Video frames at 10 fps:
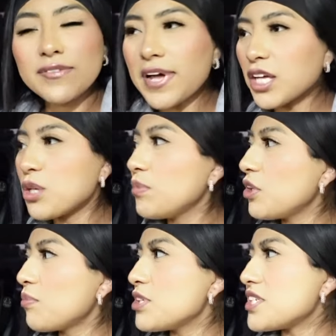The vacuum
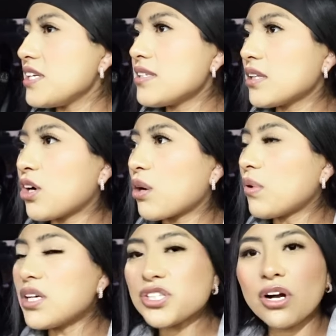little machines at the car
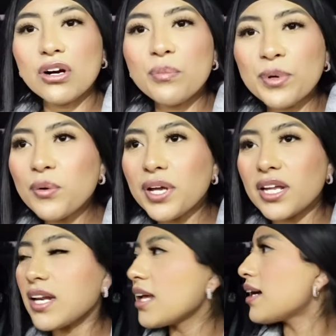wash are all
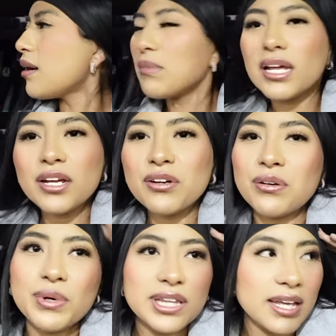broken. Like I'm like,
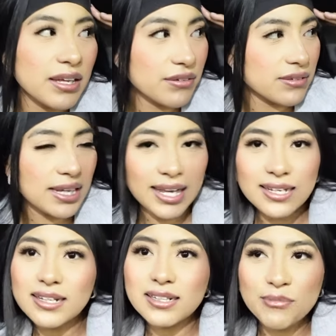girl, what the hell? Like I
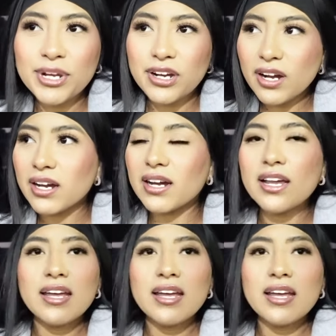need to clean my car.